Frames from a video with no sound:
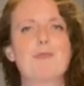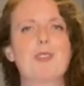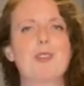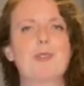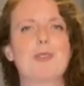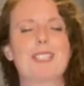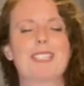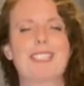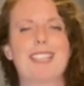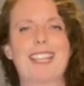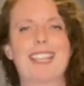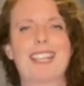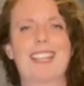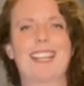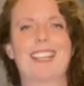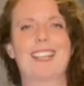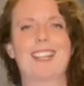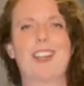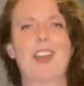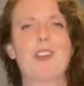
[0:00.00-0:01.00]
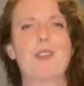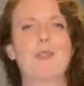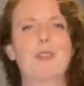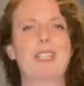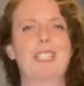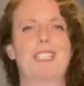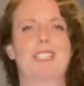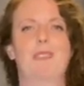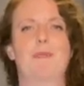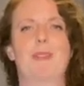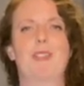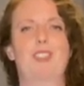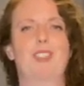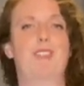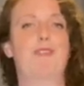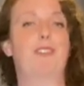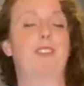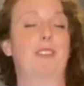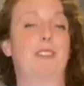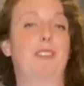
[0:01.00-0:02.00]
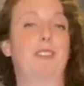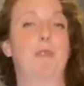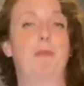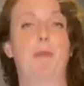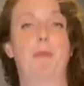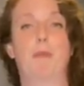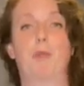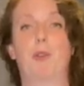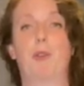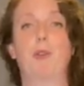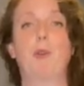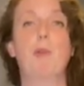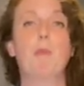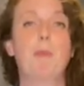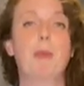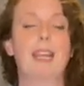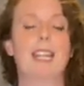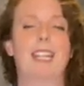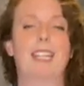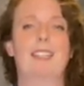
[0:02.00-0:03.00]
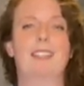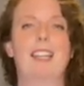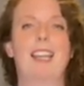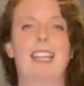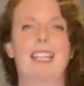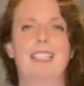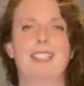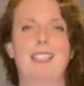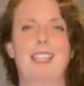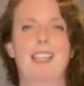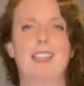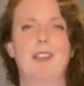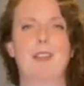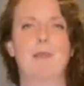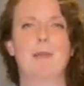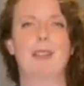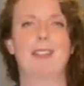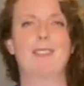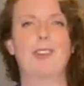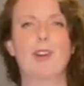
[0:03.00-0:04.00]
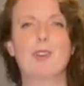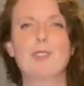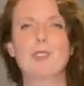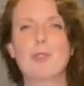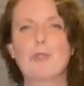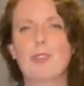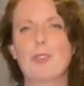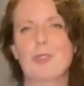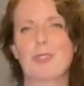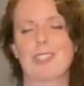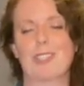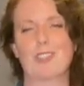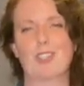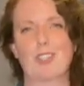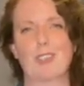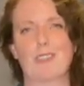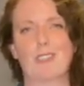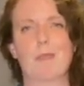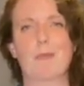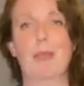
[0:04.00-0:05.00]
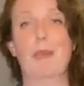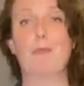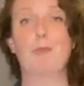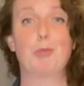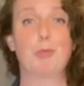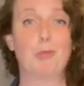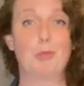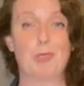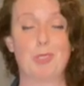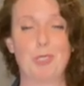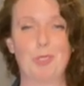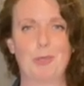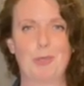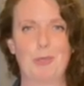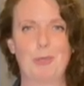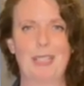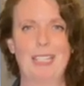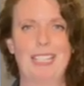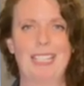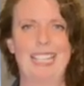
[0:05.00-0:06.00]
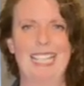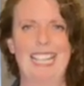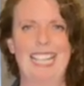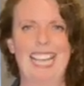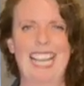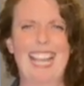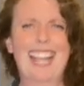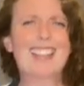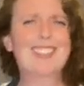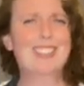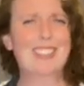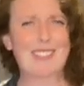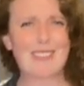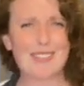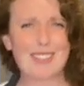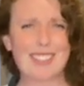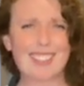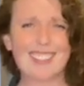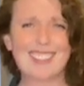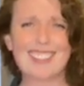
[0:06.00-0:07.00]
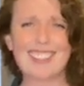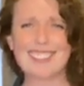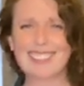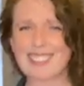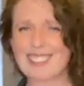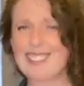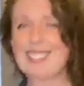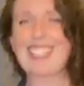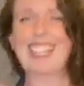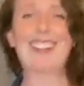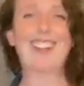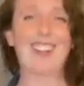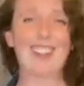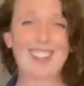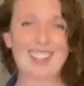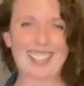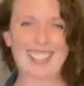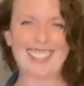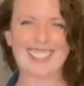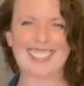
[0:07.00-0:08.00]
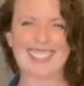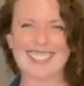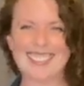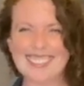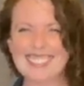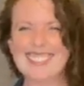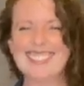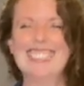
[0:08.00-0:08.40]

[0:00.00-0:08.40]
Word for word: noticing, not only does my chest feel a little bit more open and light, but I've also noticed a shift in my mood too. I actually feel a little lighthearted.